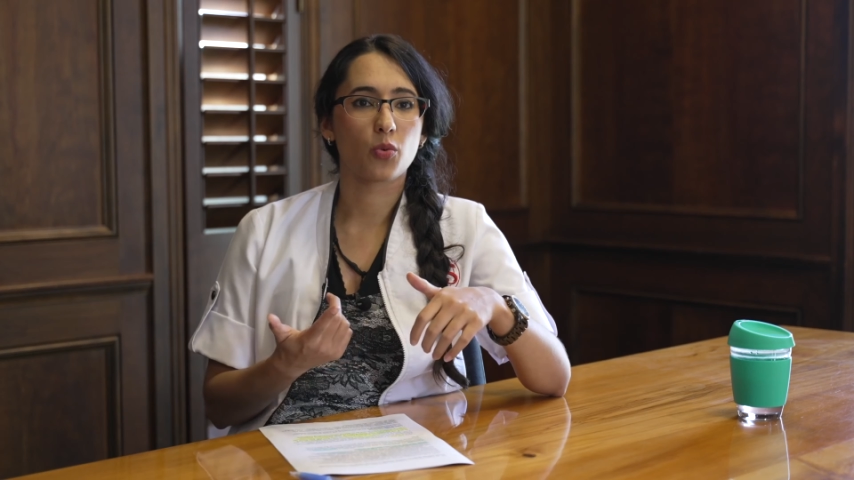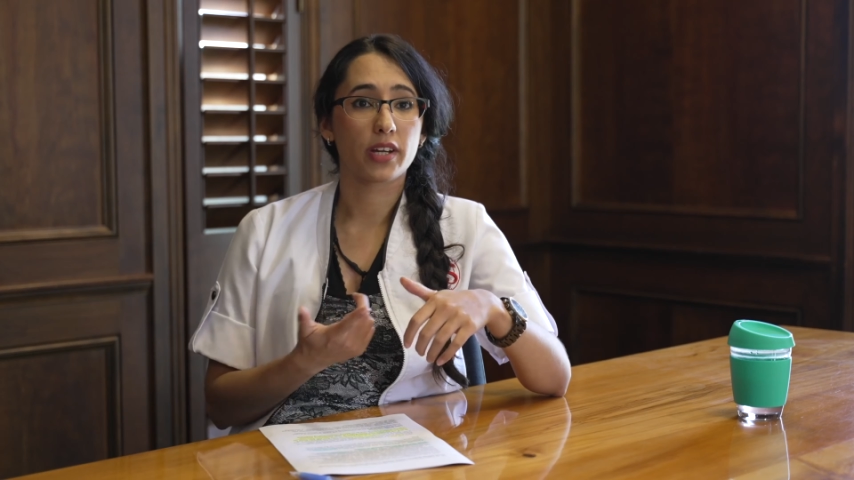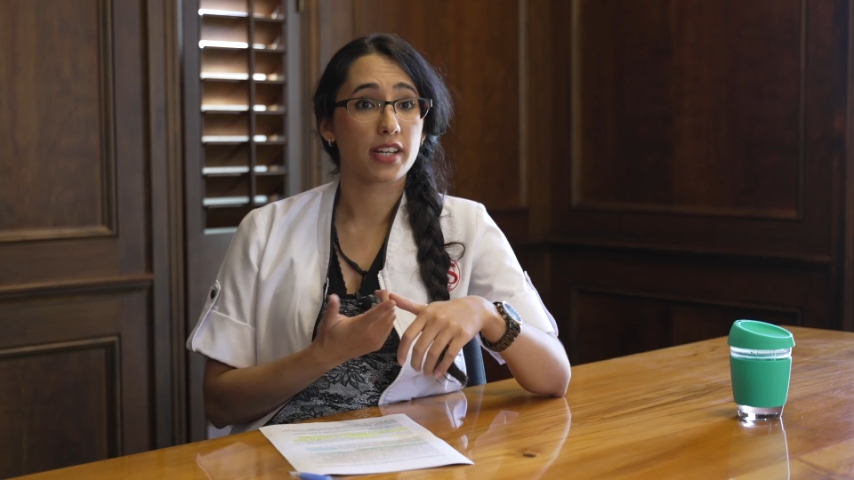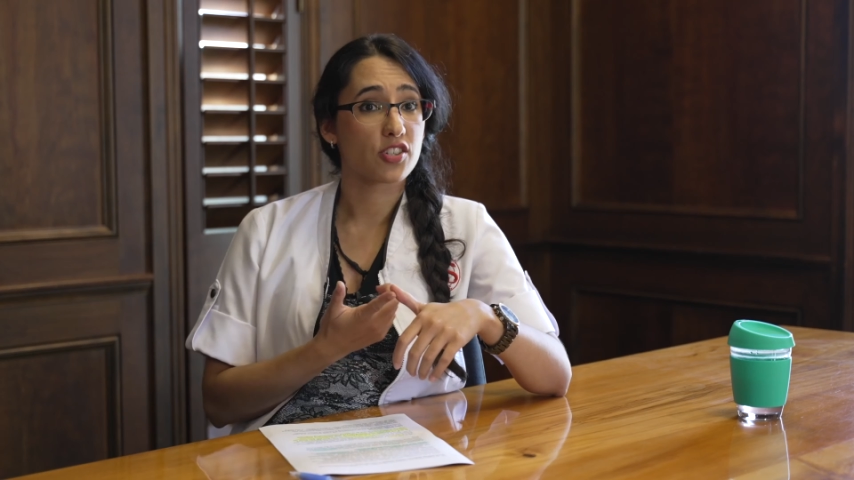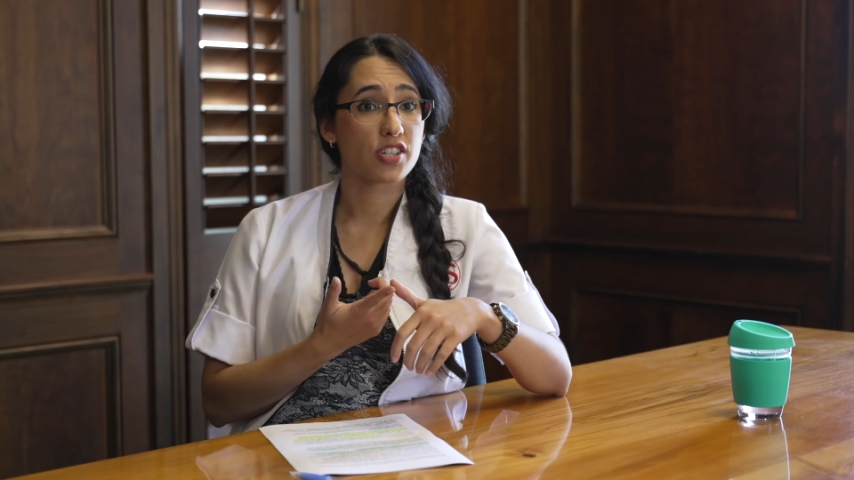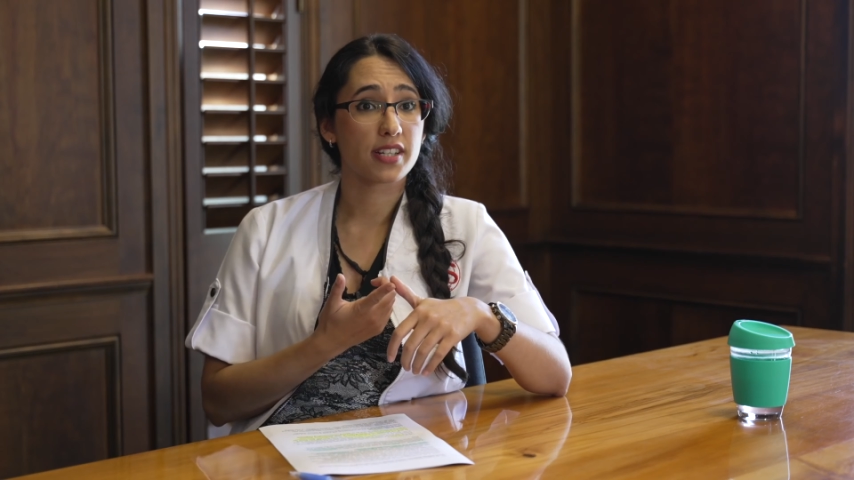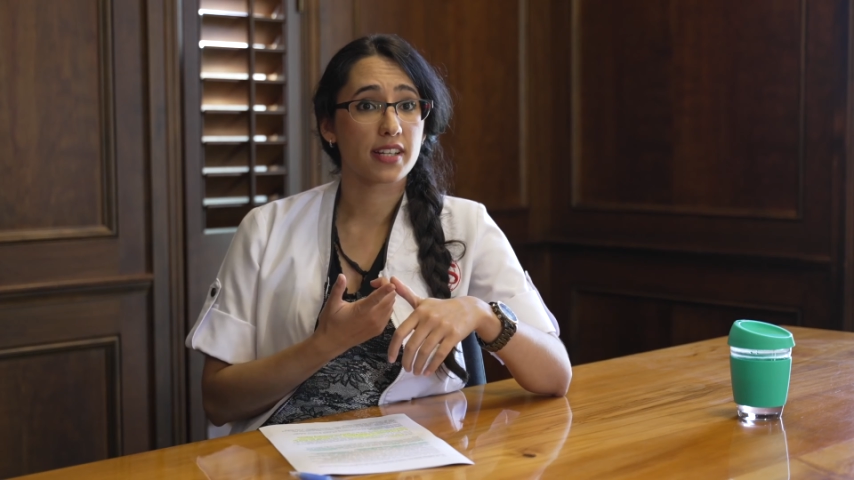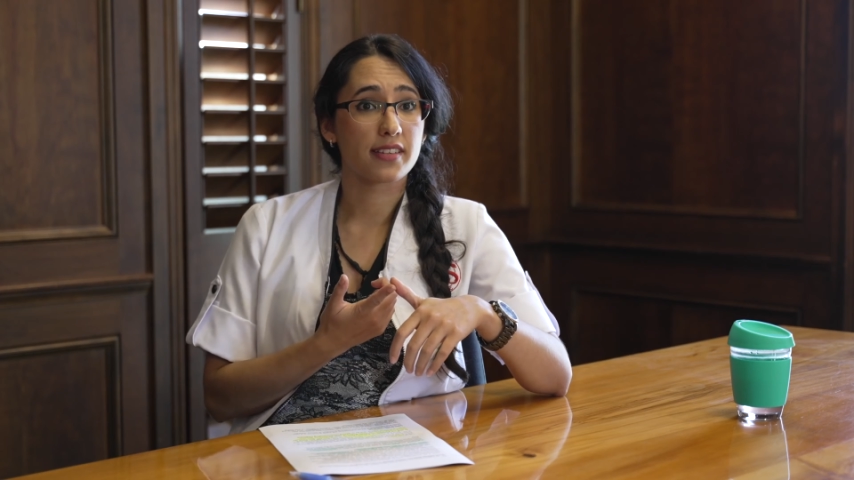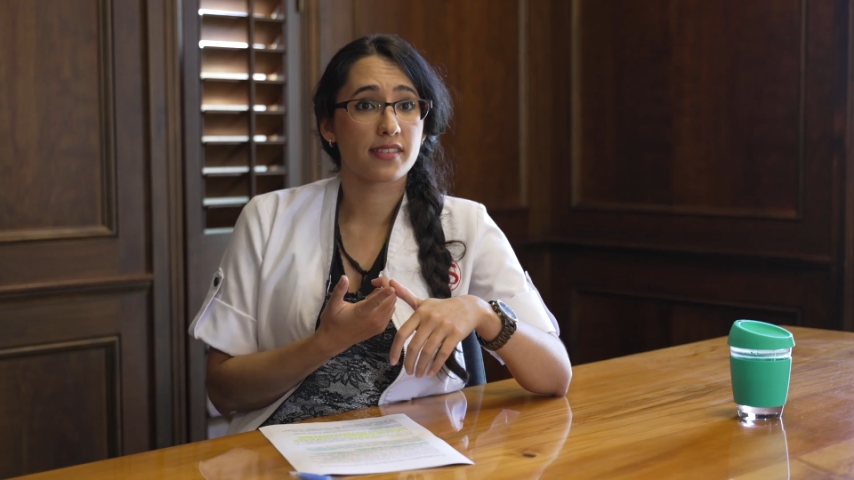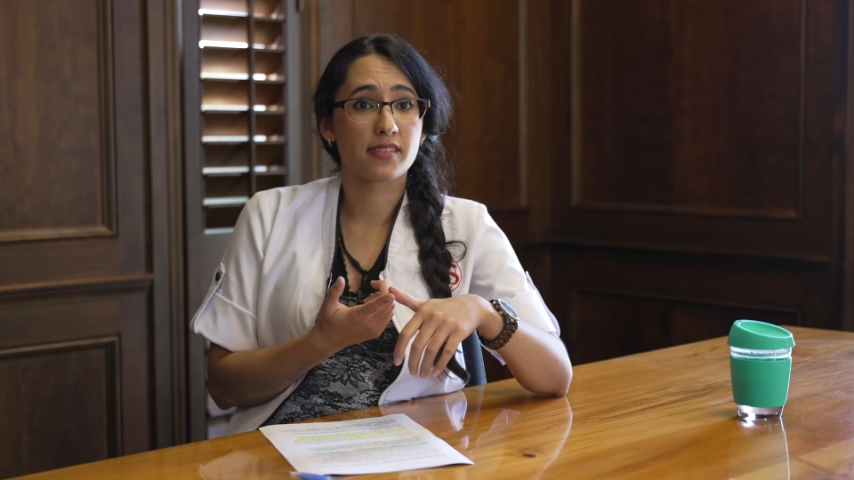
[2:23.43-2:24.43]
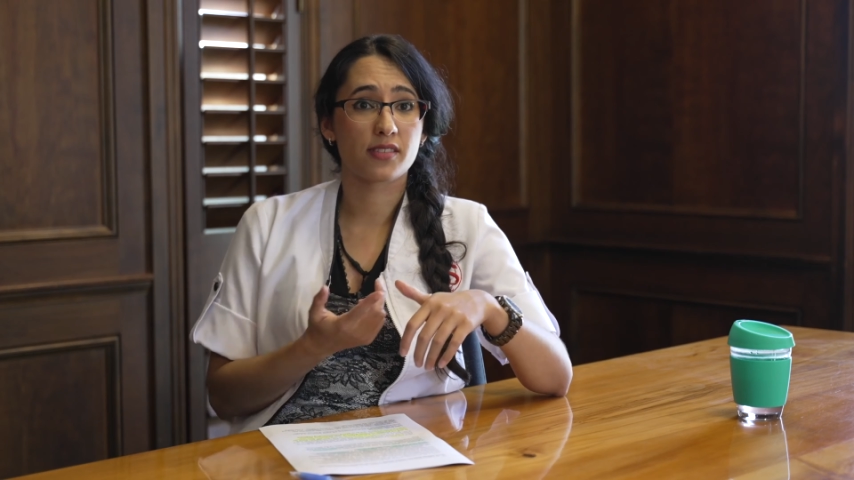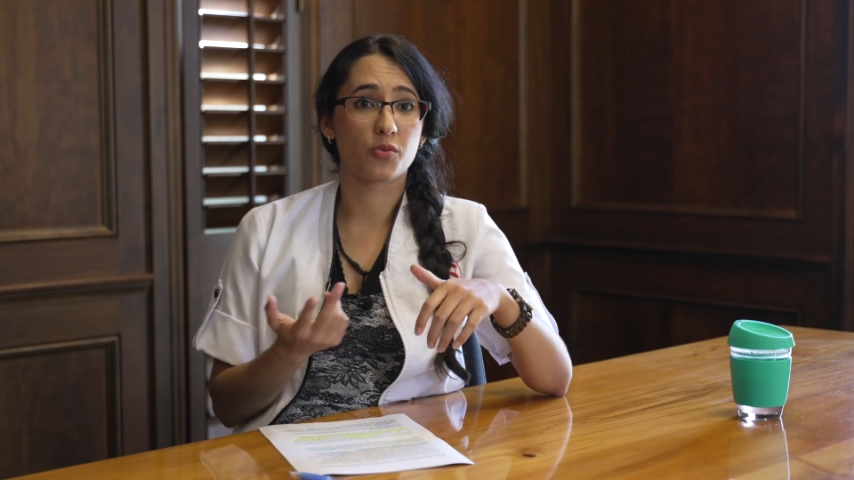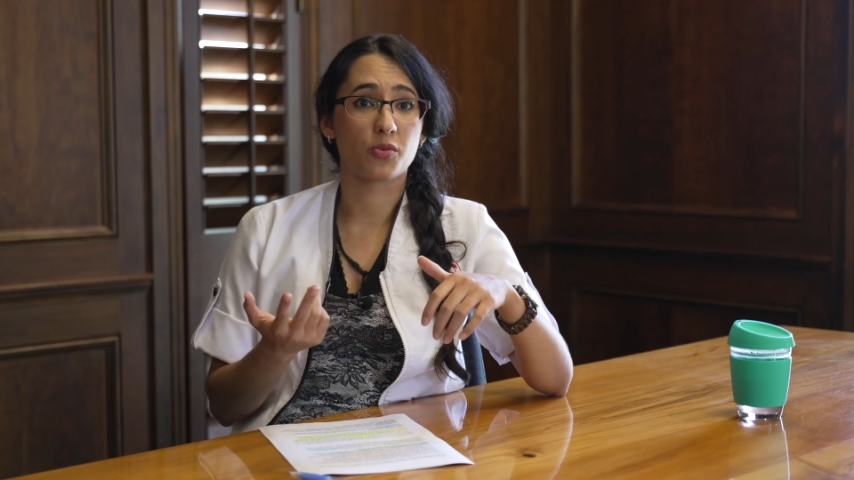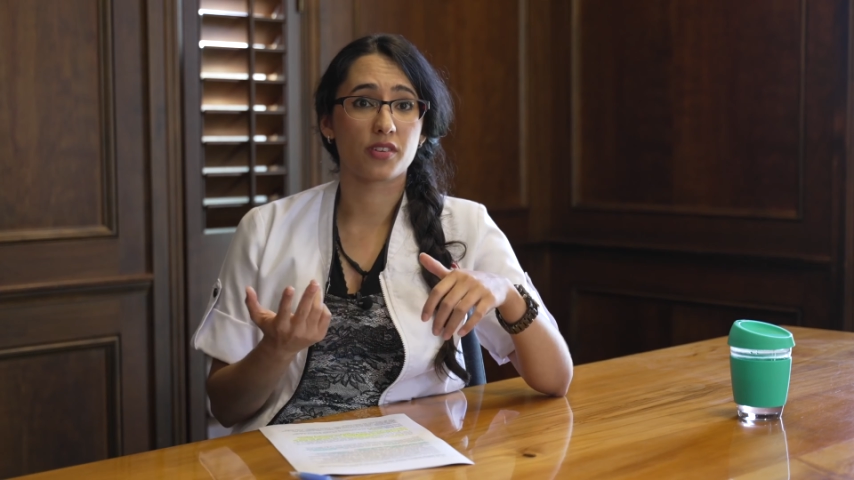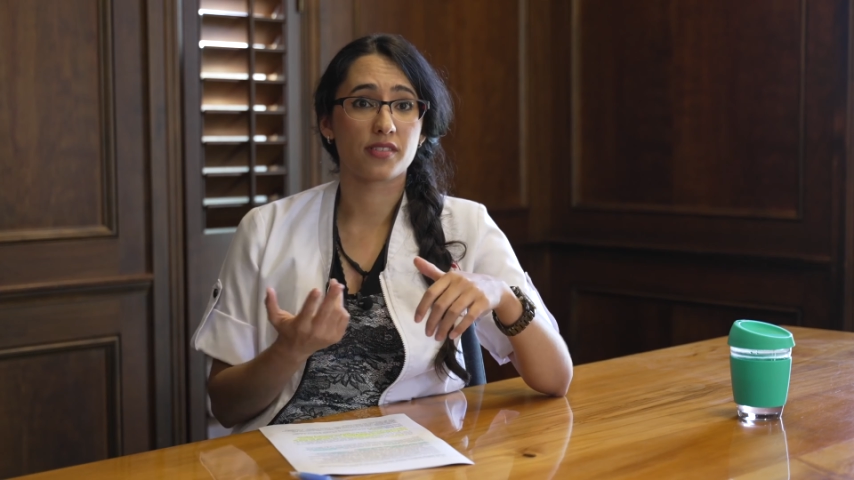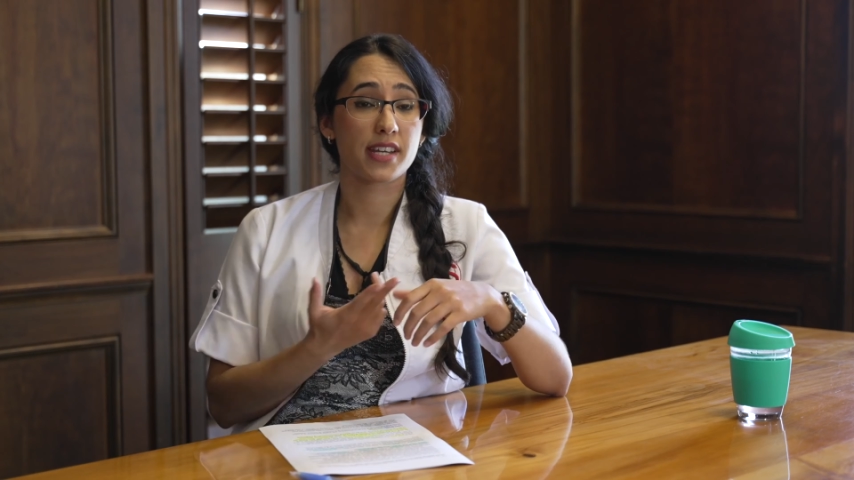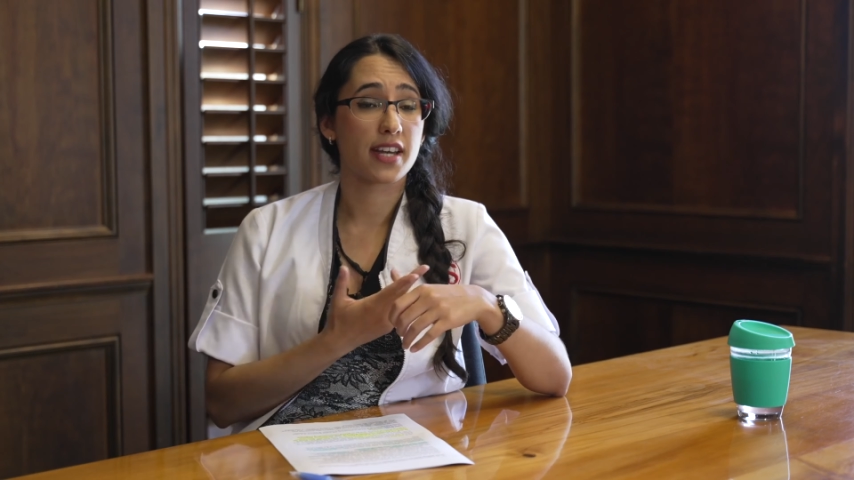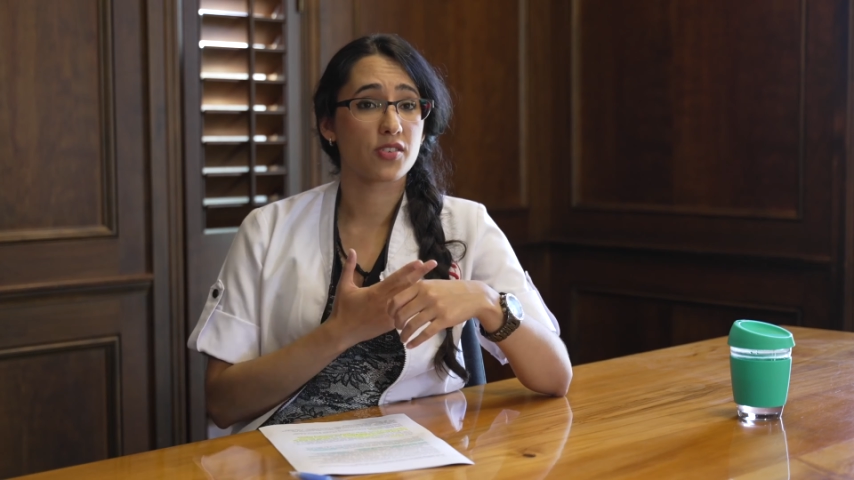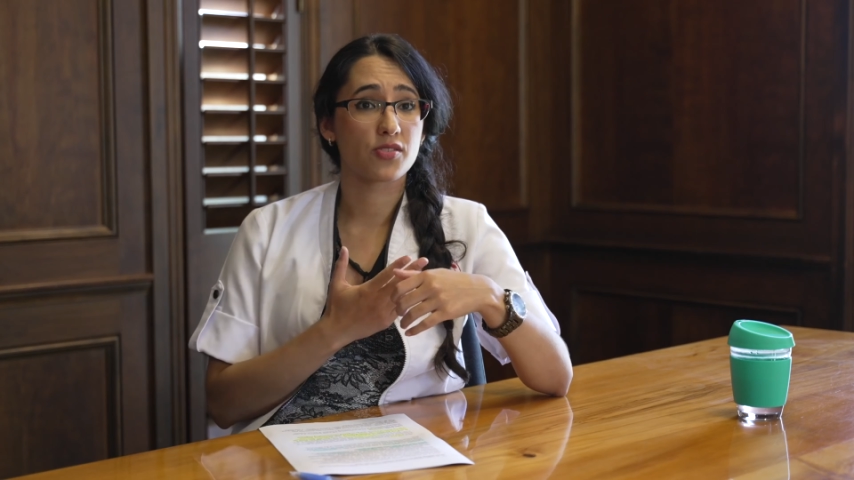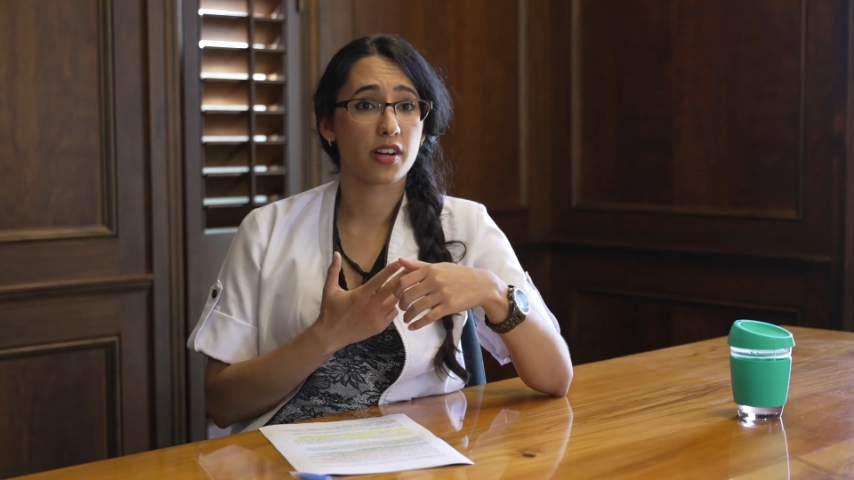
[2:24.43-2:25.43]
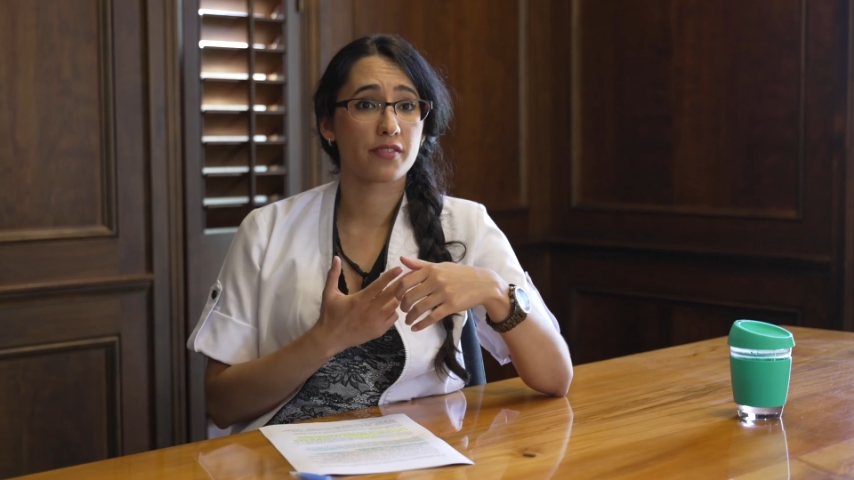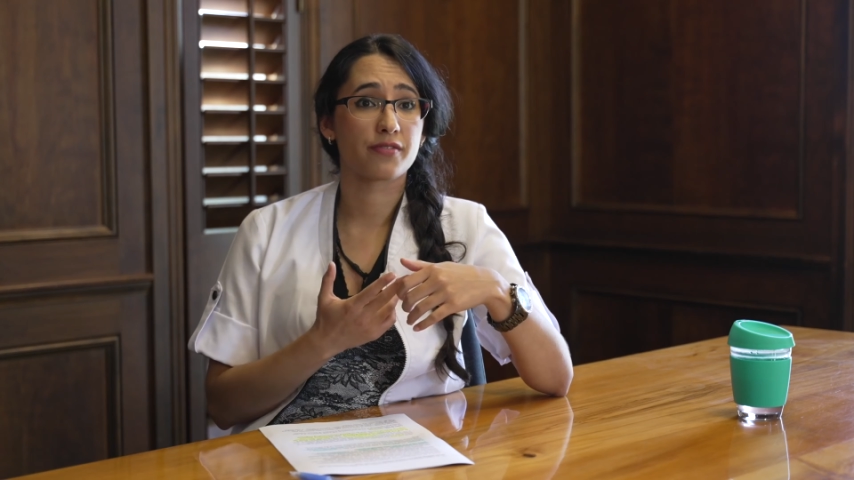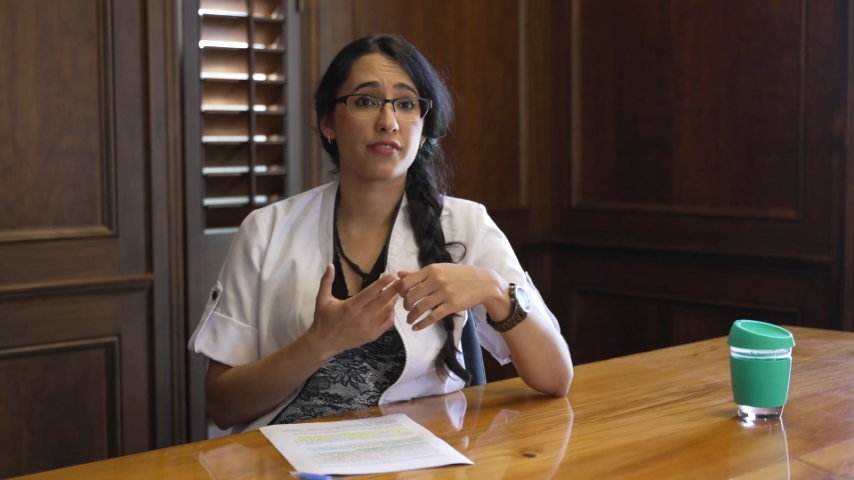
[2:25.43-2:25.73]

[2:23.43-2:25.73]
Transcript: or itchiness or dandruff.